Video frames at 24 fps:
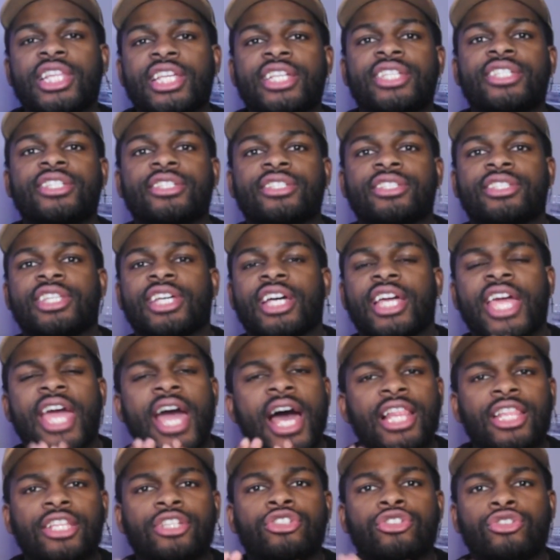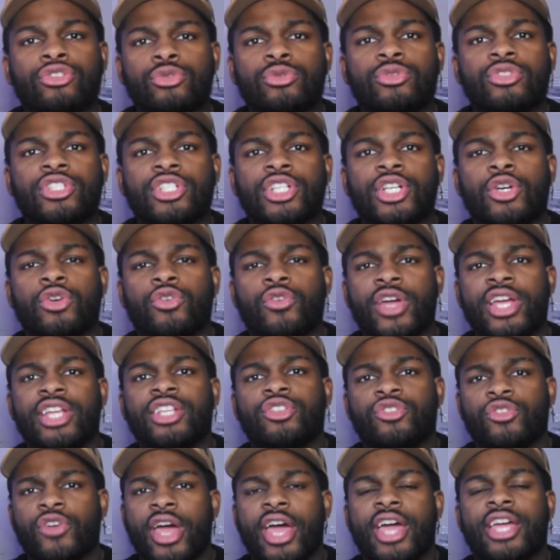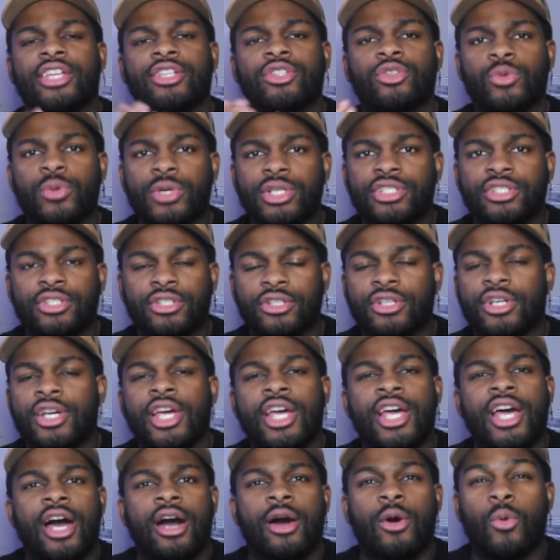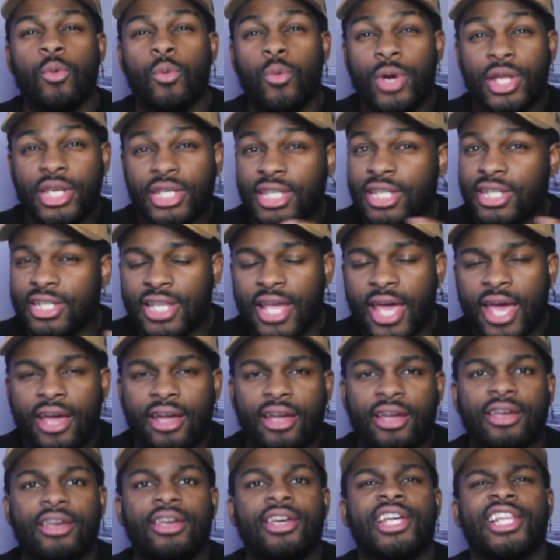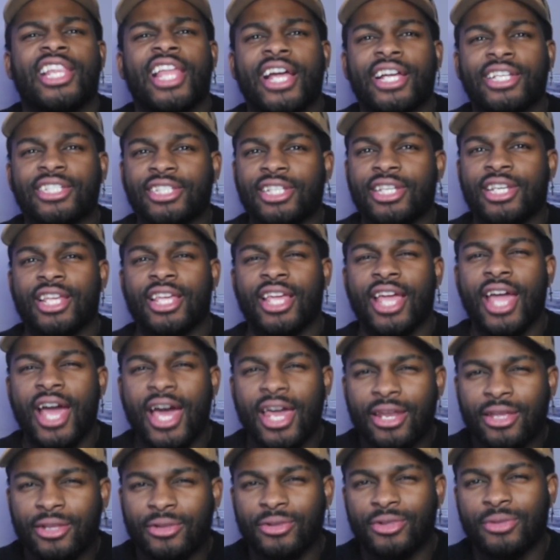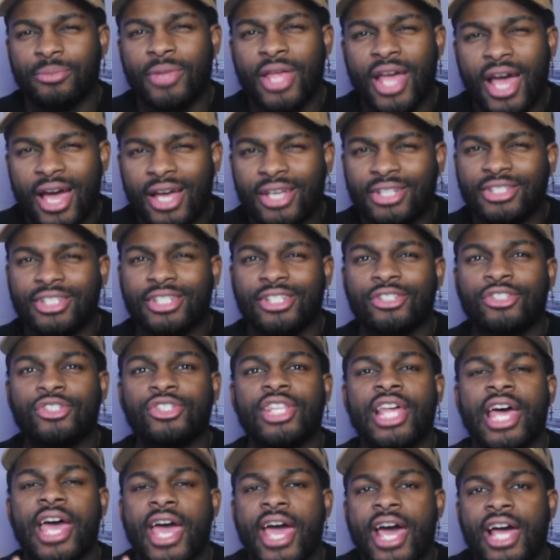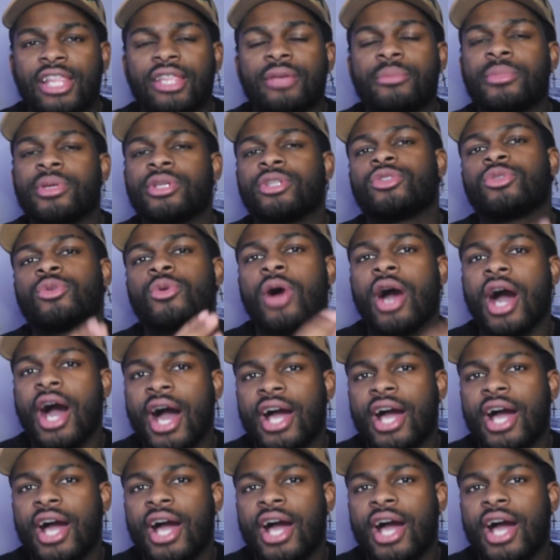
unleashes the Kalasutra Great Dragon Twister, a wind attack. Like I said, it kind of ties into that elemental